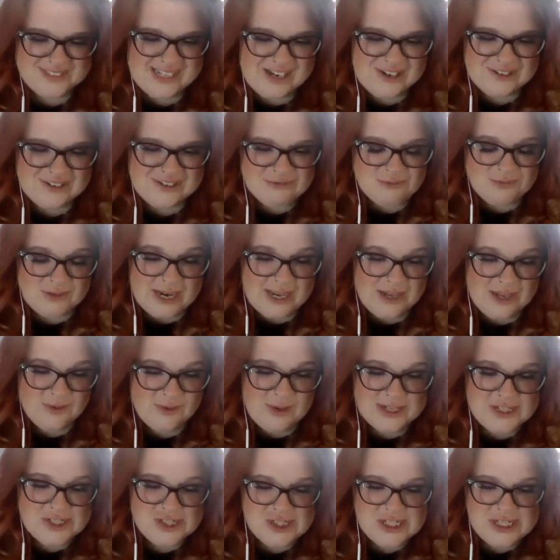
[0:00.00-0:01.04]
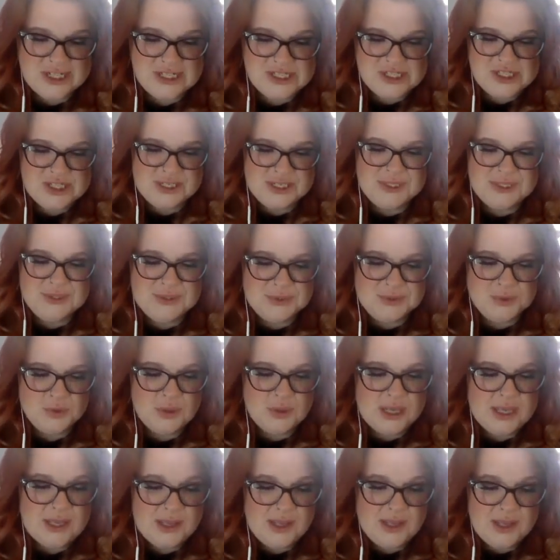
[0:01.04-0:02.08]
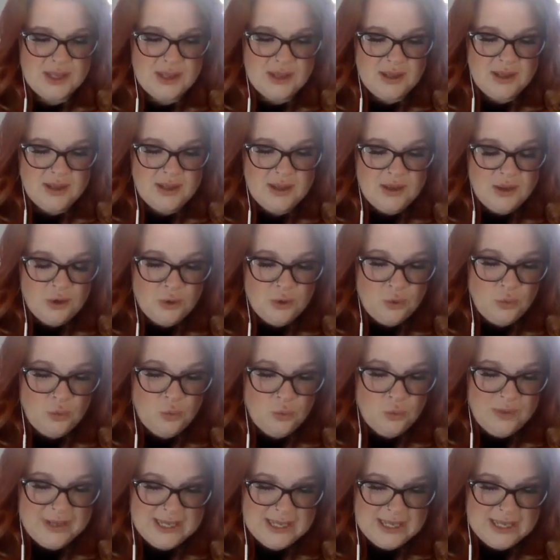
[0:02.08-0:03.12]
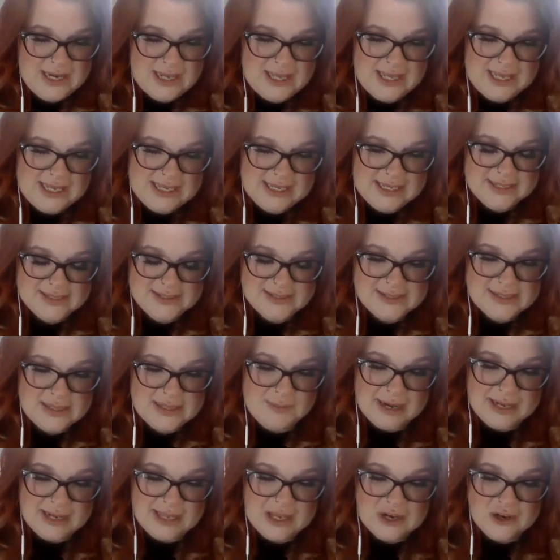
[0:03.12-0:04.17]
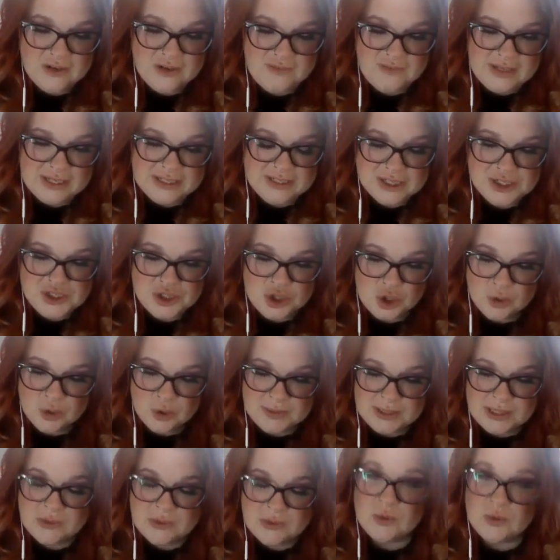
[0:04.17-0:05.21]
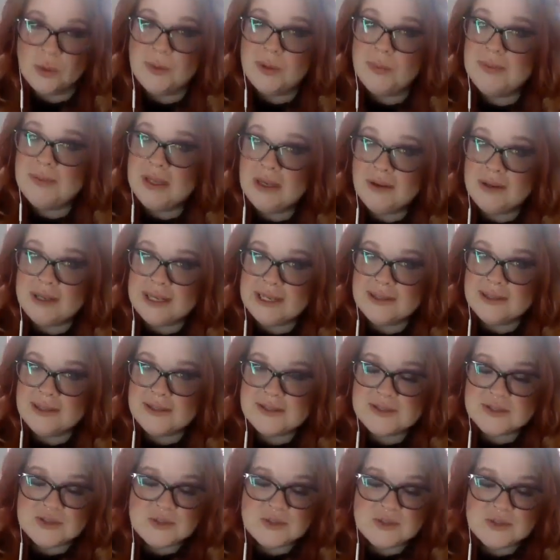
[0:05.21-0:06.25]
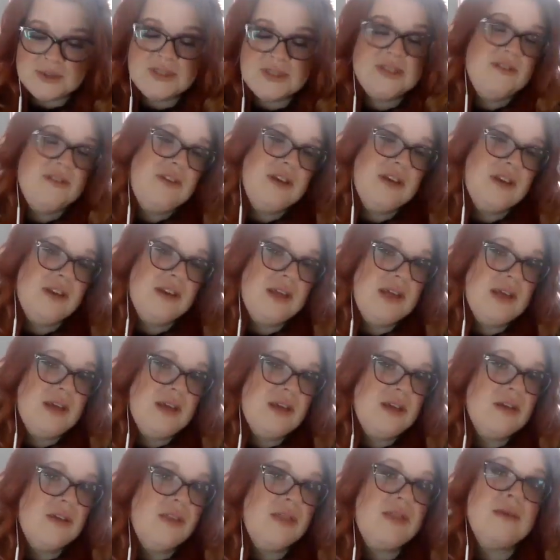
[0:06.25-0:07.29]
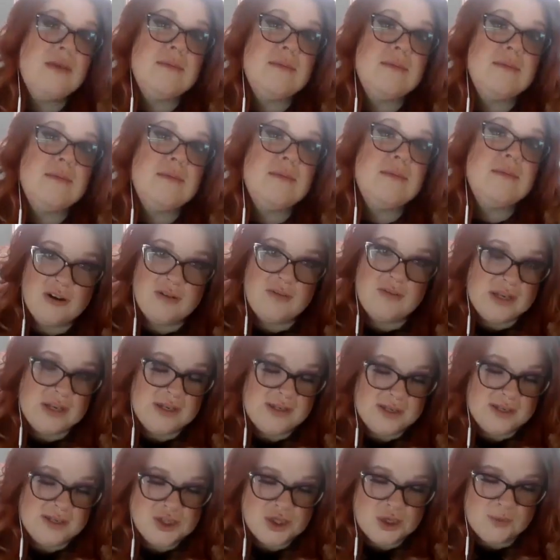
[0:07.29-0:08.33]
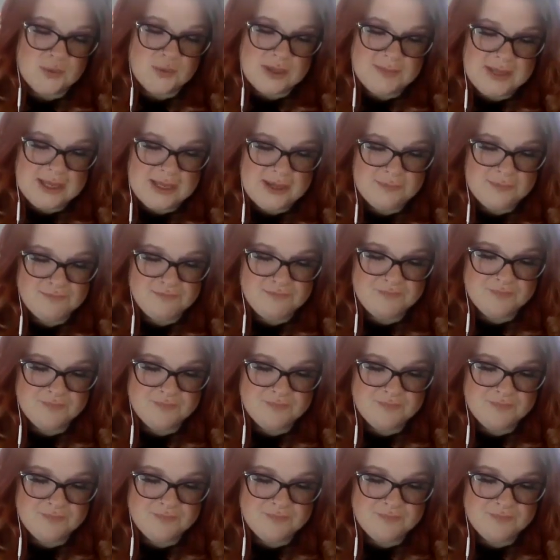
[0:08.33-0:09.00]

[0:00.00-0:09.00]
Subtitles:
All right, question 2. When is the Medicare Advantage open enrollment period? So specifically the Medicare Advantage OEP.